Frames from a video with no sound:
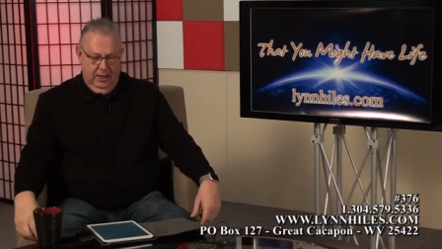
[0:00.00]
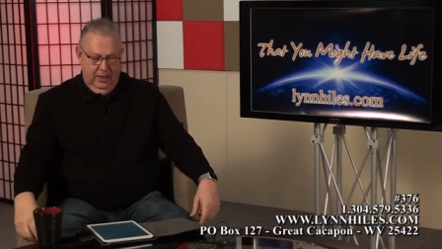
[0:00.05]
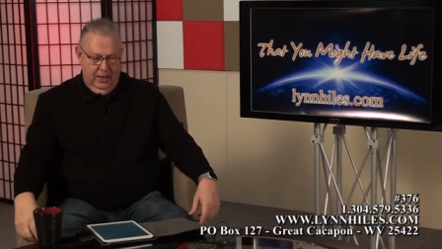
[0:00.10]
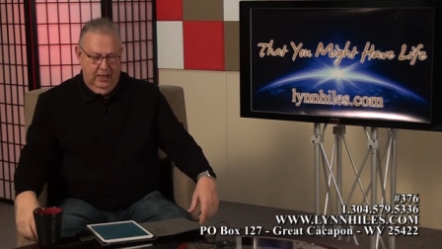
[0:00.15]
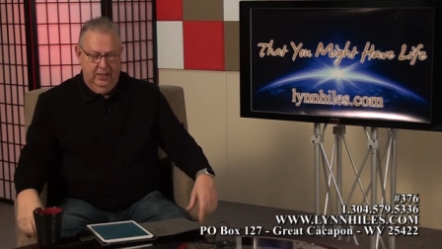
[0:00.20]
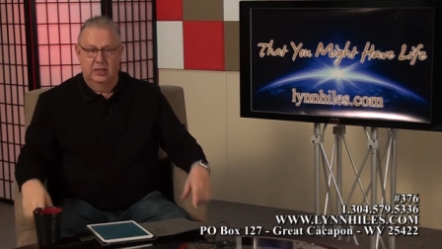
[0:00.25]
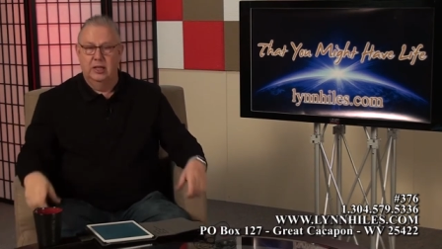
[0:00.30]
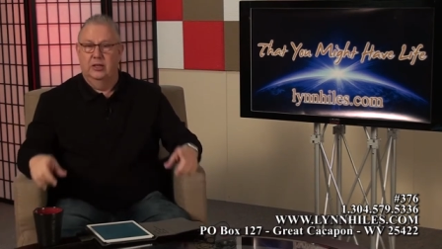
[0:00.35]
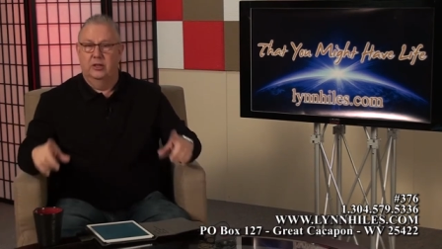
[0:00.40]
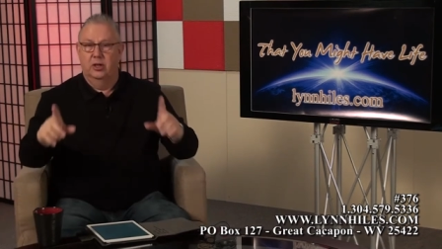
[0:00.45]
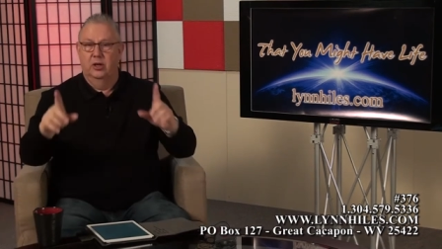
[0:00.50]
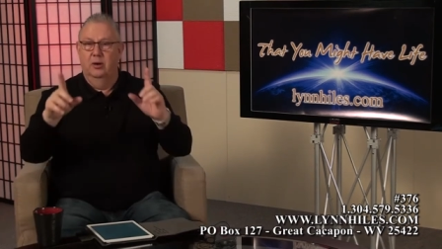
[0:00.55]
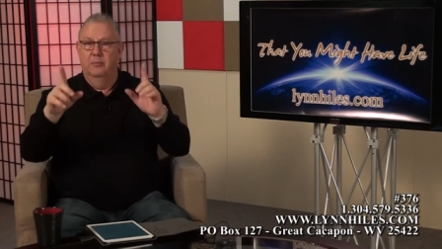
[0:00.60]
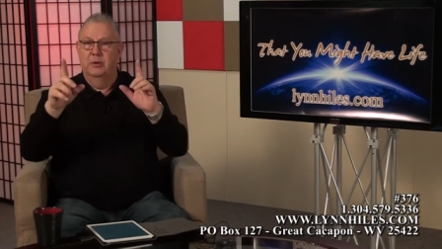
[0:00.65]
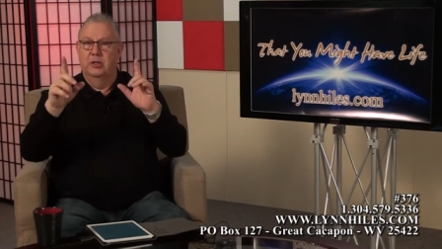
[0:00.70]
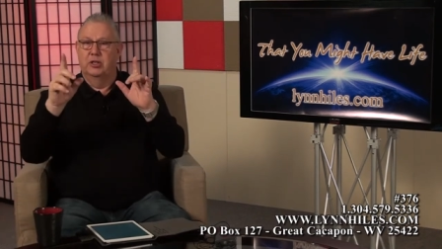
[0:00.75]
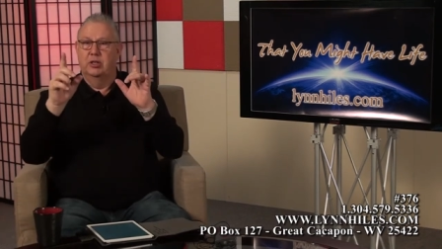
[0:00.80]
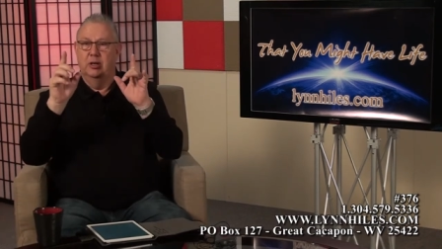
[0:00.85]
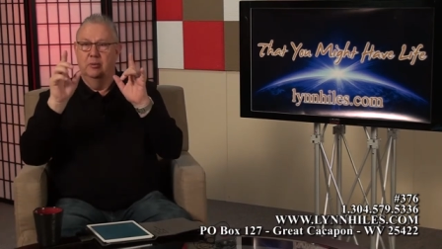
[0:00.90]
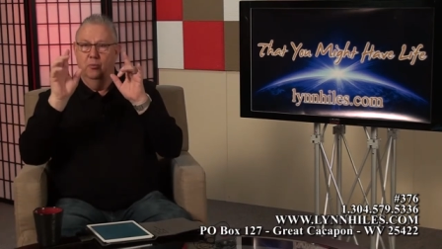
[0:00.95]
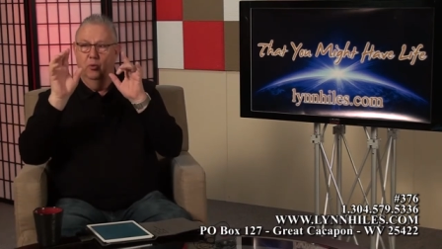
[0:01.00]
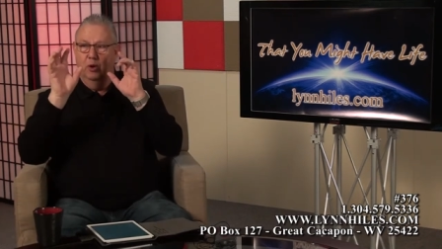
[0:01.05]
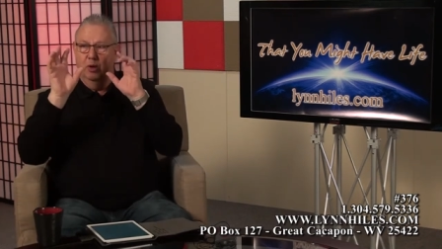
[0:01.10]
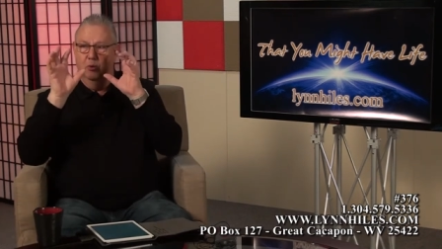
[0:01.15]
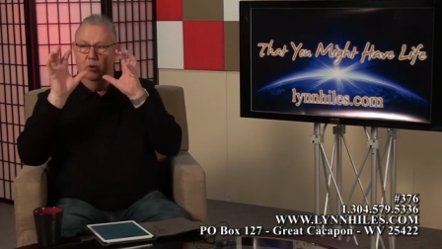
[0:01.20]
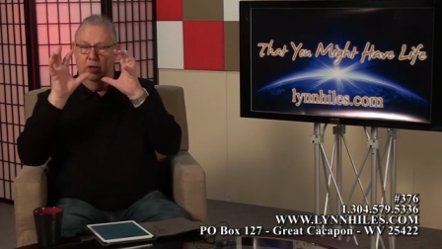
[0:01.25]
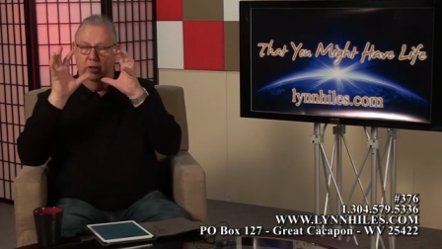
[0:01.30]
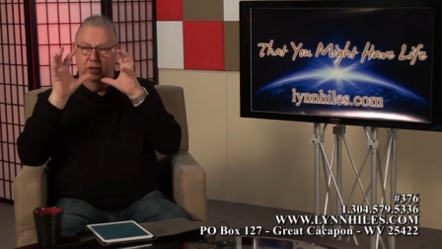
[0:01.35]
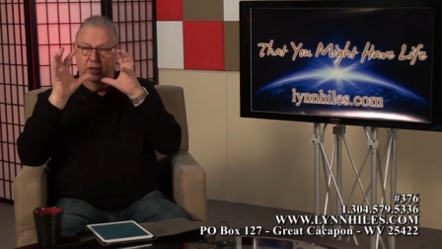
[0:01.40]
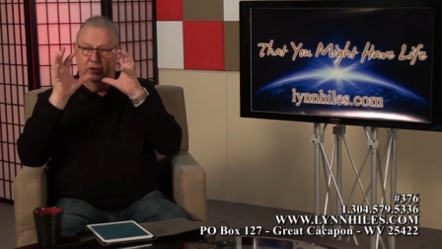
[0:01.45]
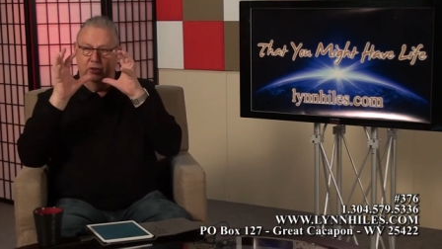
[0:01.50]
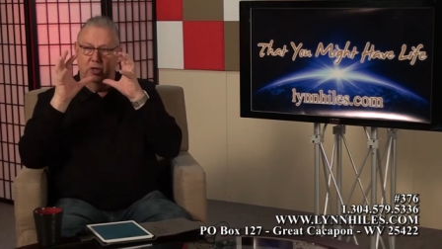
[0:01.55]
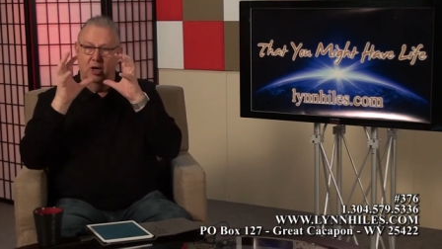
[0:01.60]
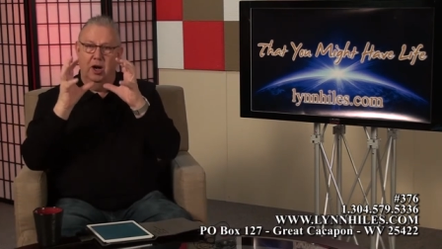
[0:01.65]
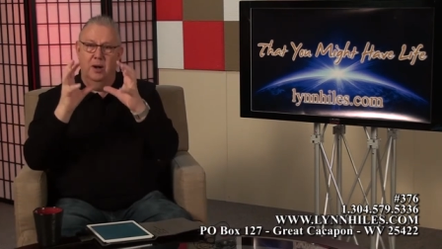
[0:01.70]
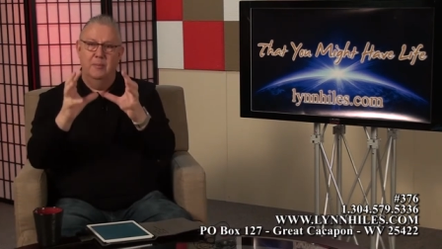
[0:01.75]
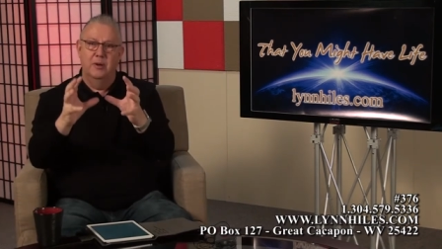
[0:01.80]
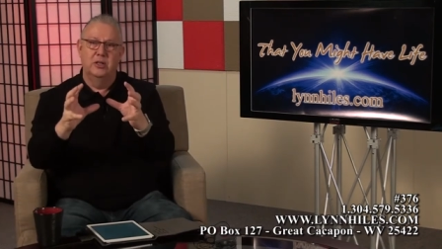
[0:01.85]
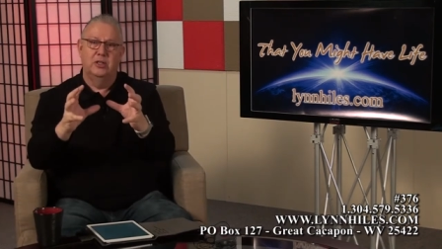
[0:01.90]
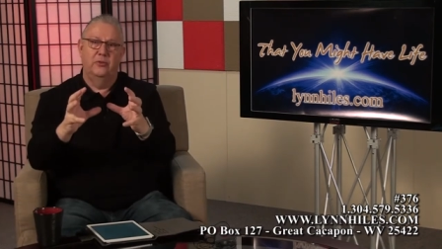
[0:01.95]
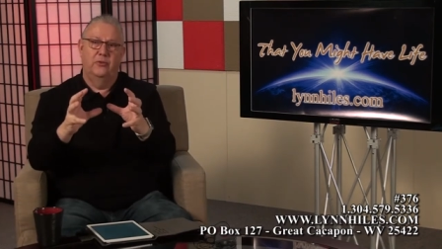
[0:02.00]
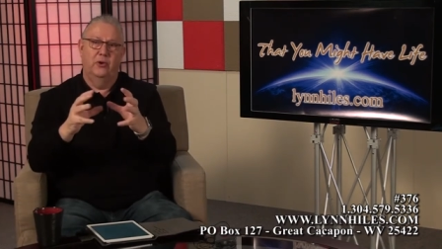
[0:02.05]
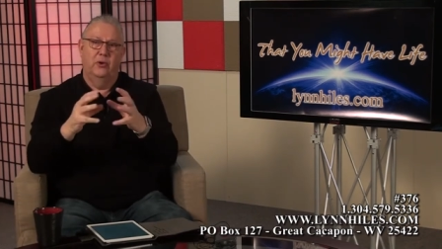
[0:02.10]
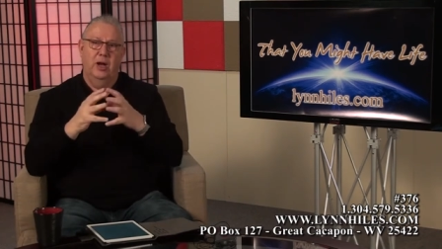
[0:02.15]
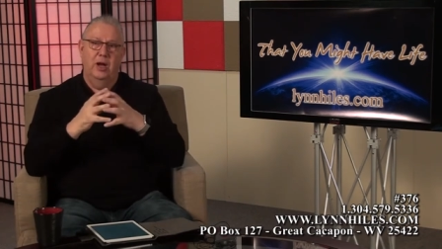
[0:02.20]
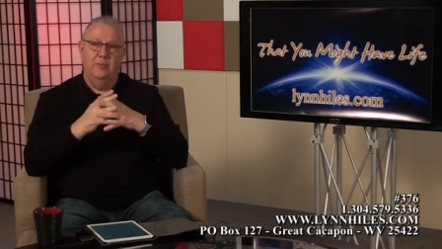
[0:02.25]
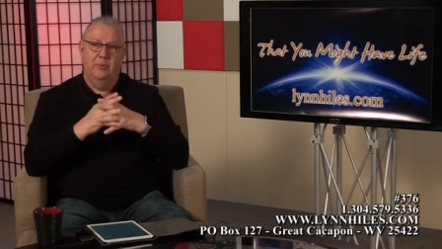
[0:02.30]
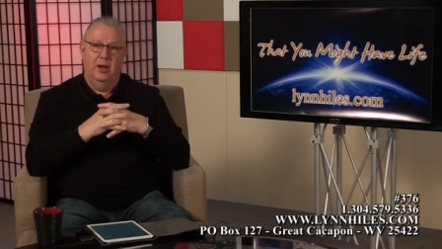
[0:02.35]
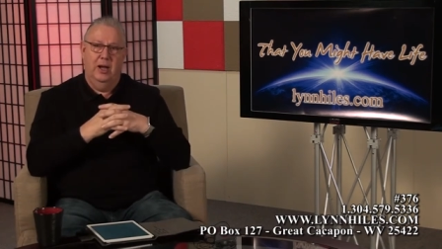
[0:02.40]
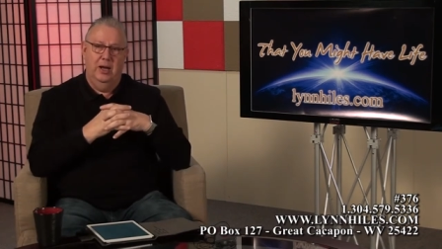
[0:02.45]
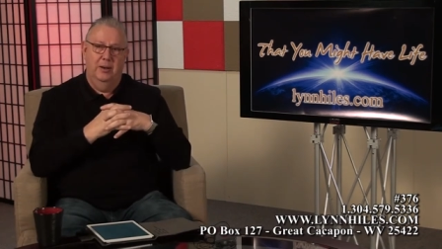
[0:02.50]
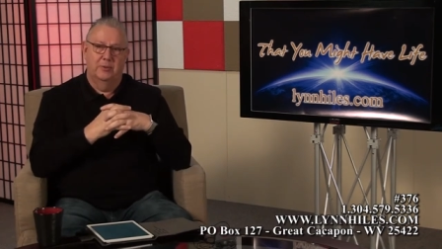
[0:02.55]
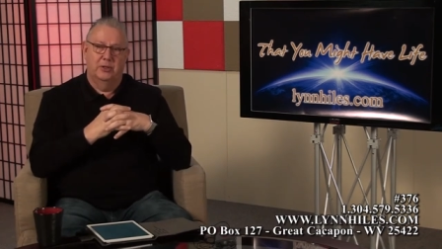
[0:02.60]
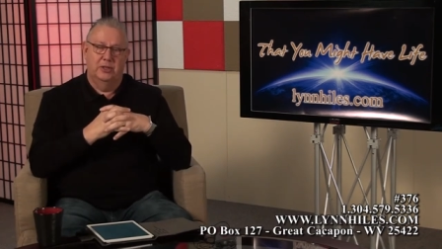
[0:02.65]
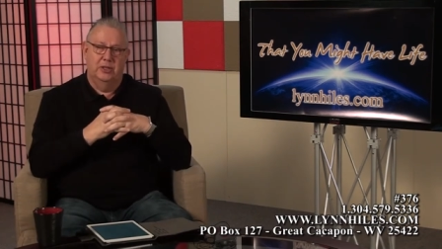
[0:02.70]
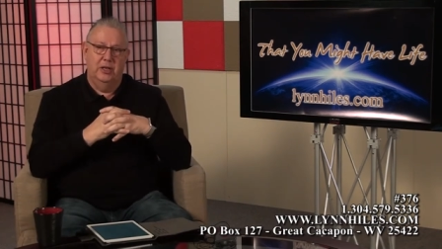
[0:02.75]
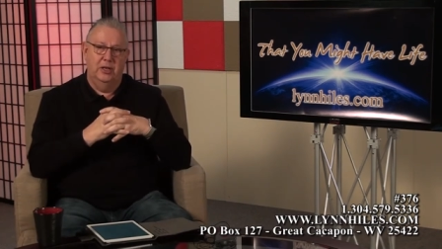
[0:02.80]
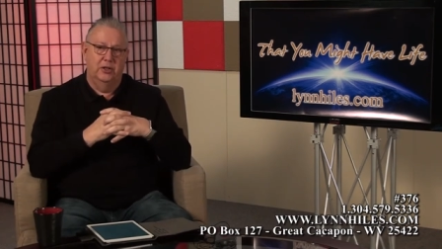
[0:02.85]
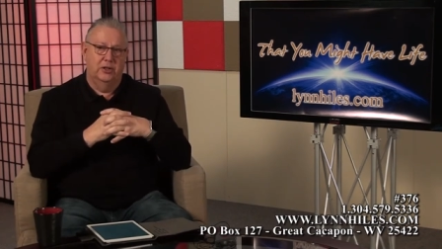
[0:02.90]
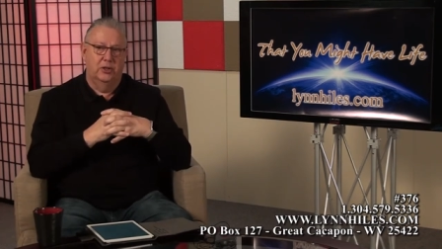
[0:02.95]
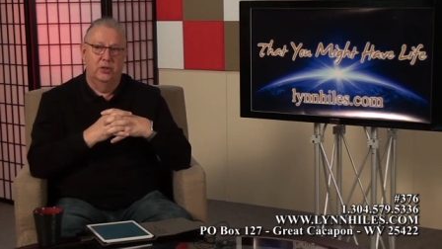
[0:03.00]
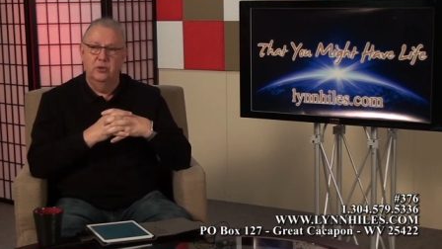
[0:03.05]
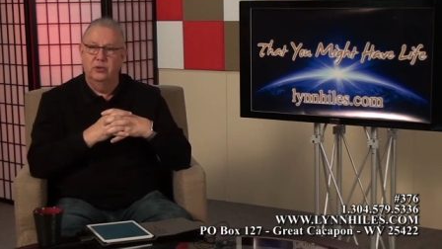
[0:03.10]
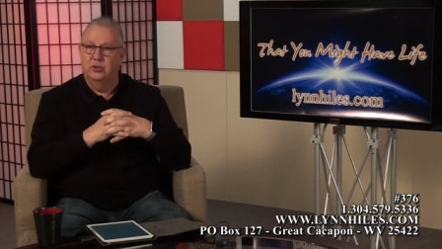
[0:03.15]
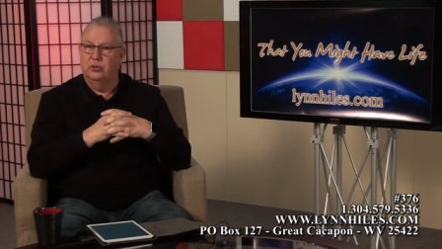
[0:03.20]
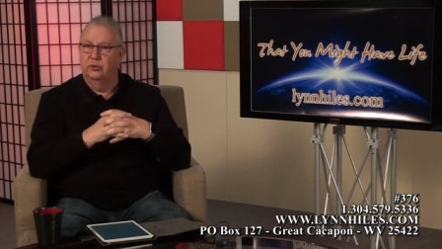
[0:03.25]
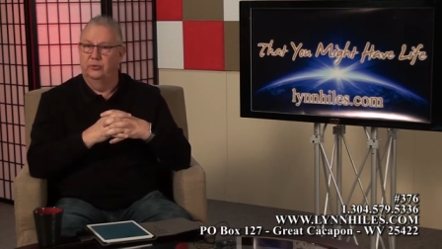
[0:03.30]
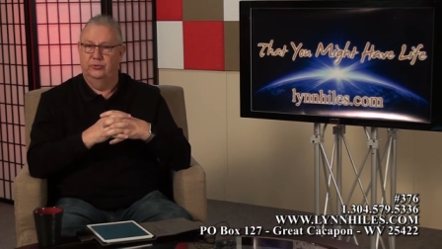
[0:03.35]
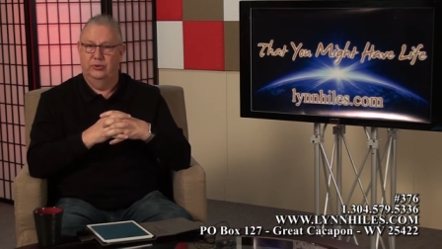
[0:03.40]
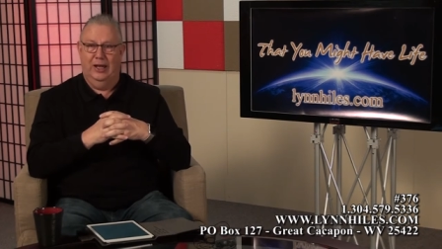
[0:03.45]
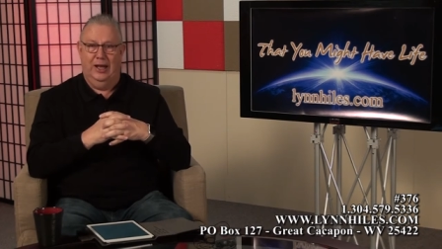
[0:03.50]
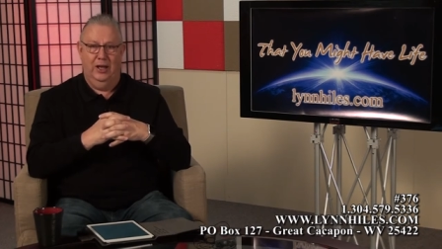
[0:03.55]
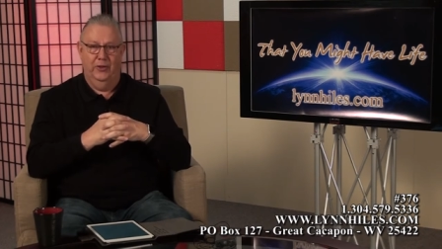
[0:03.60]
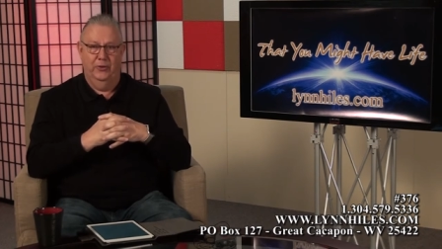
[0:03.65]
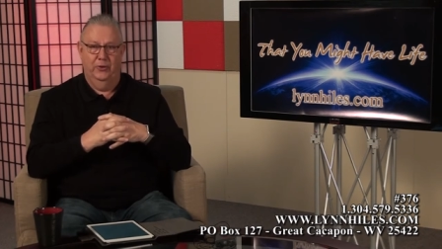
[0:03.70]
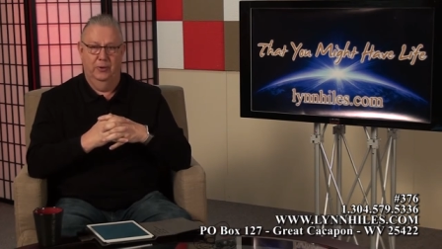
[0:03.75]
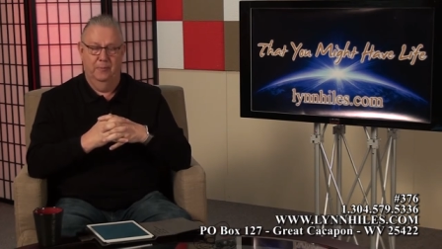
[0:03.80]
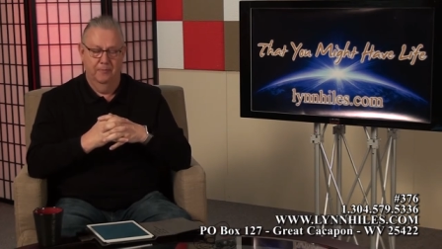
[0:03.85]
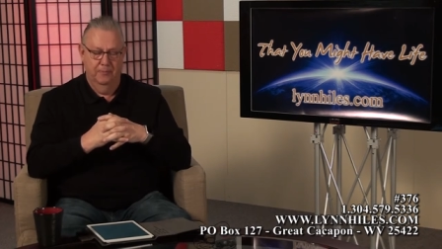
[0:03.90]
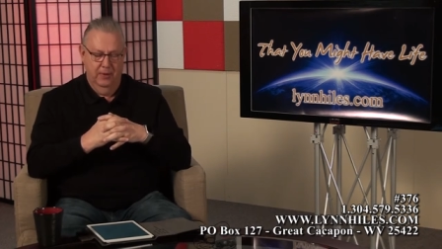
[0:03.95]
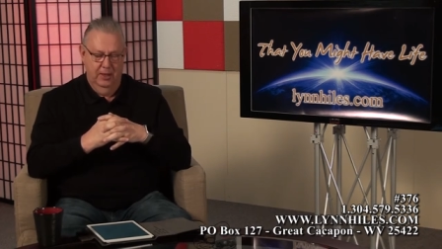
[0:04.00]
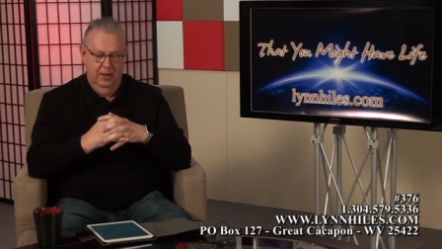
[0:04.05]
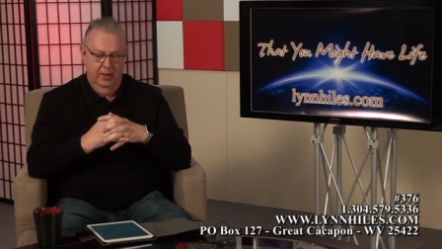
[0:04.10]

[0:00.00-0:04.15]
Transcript: It determines what, what determines if you're Abraham's seed is who's your father.